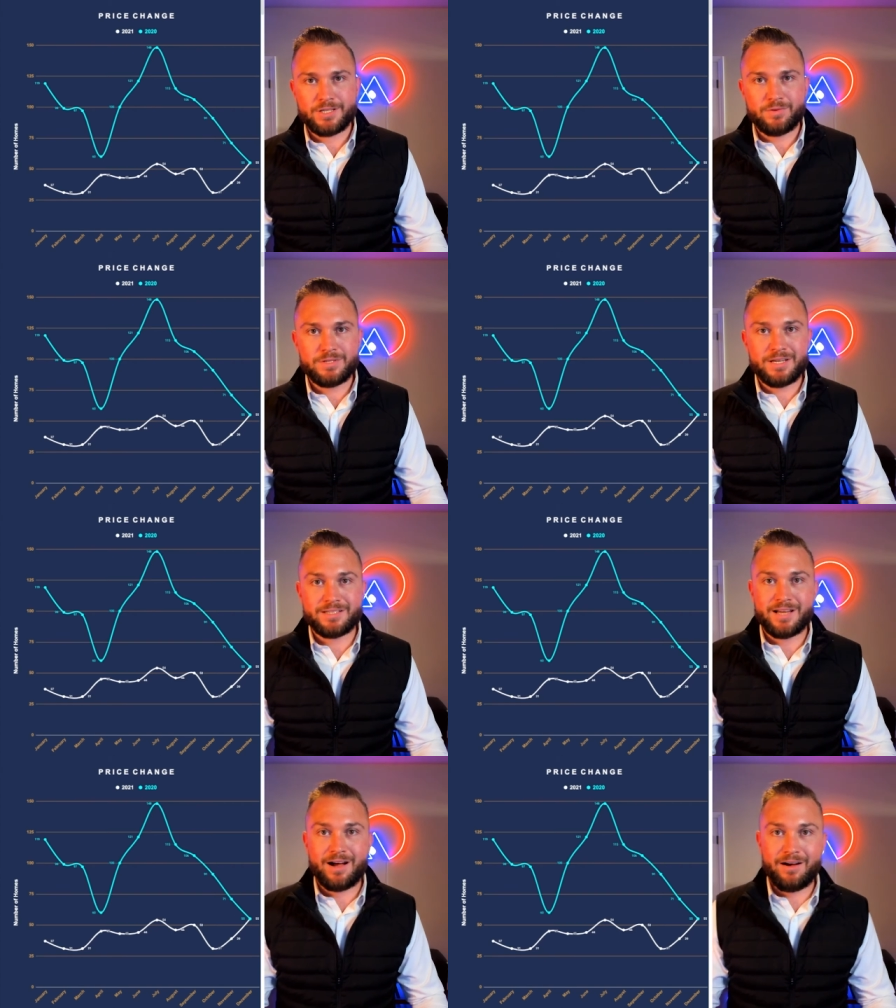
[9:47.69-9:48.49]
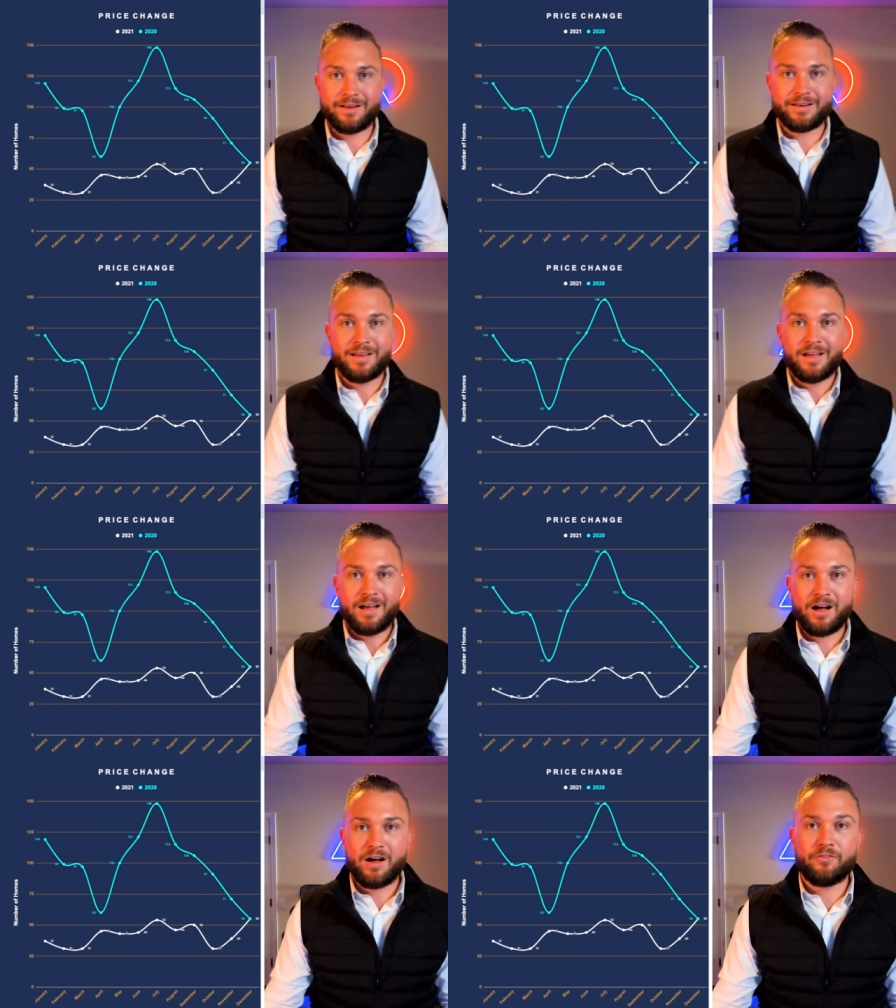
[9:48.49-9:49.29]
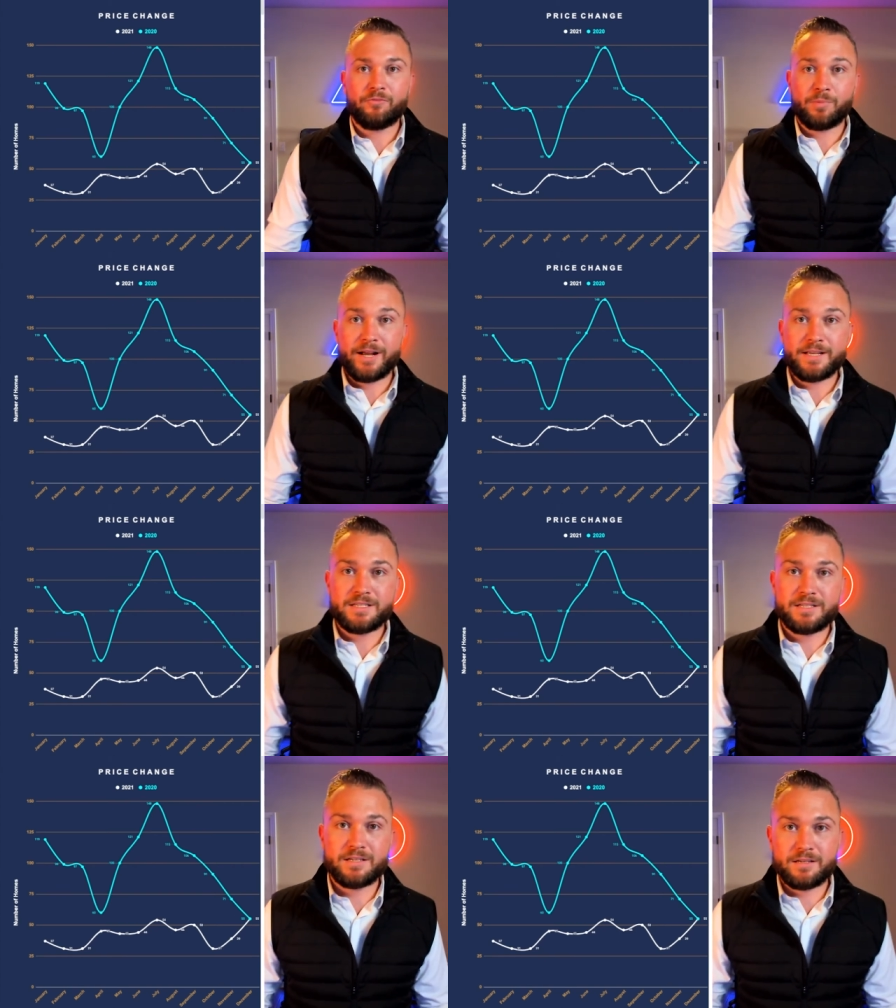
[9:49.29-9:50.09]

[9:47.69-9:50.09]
There was a ton of price